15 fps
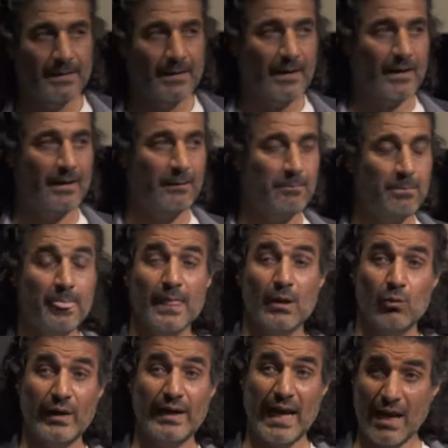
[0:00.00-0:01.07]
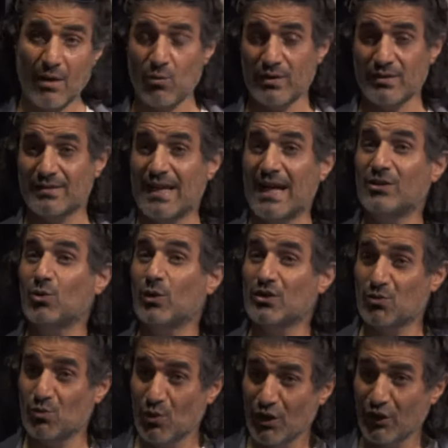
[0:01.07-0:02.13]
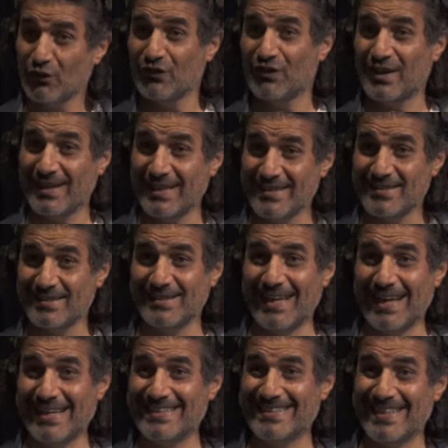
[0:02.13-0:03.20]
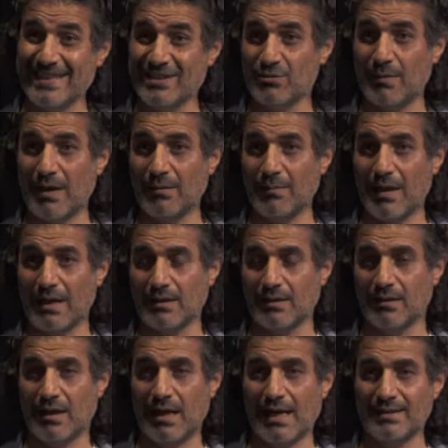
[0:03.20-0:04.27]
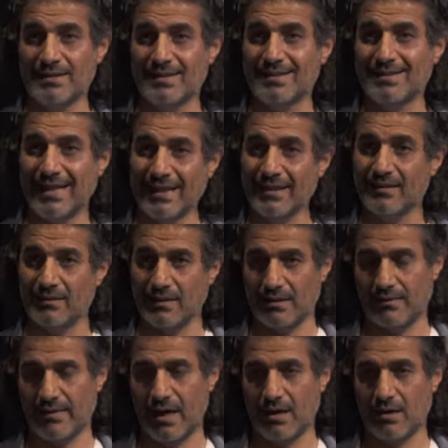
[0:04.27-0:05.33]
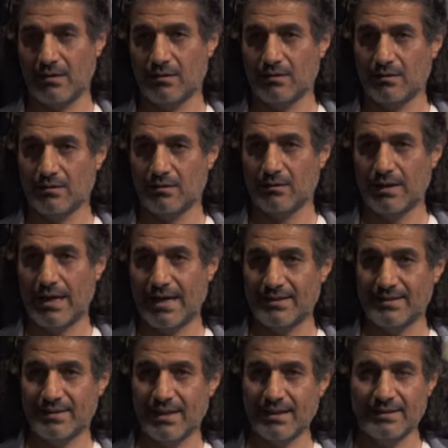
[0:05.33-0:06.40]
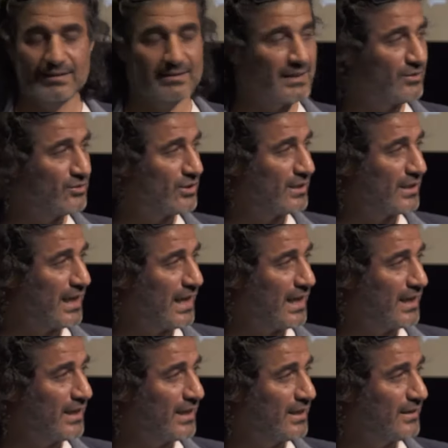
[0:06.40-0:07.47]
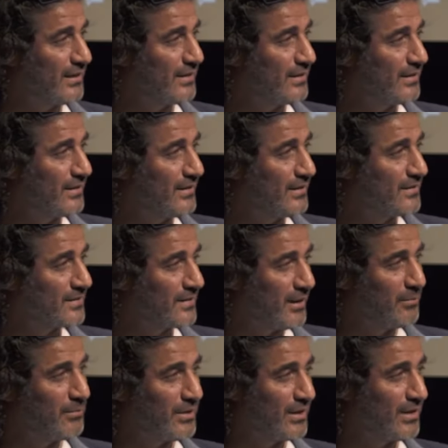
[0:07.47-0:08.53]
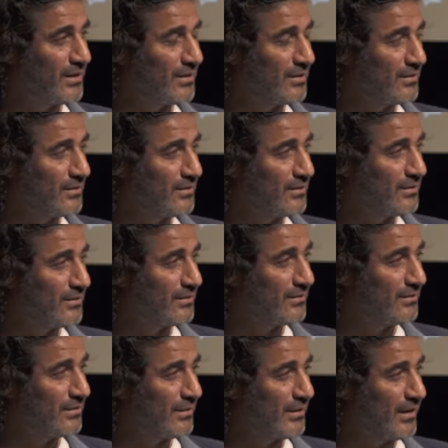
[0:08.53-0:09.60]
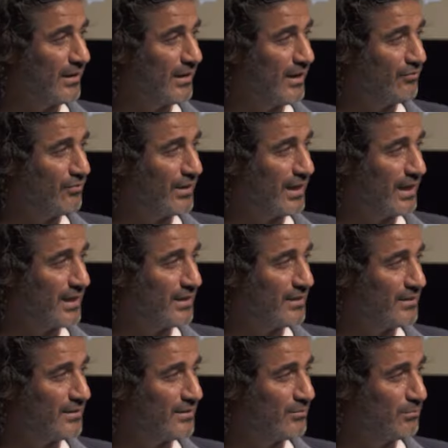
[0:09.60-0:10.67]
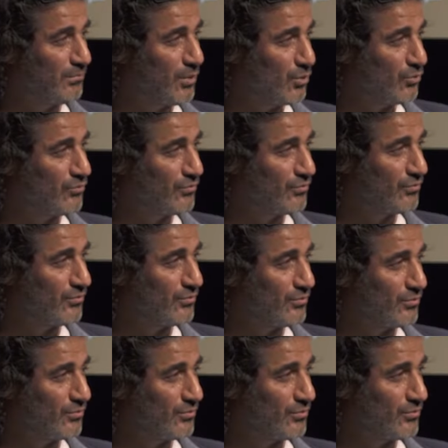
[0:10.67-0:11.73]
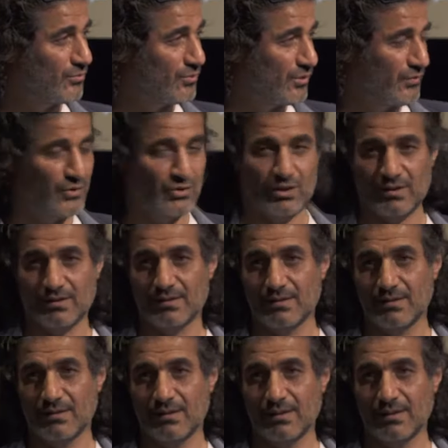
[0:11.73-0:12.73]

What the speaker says: That was one of the reason I changed my mind. I stayed in there. I stayed in Tangier. I skipped the Africa boat refugees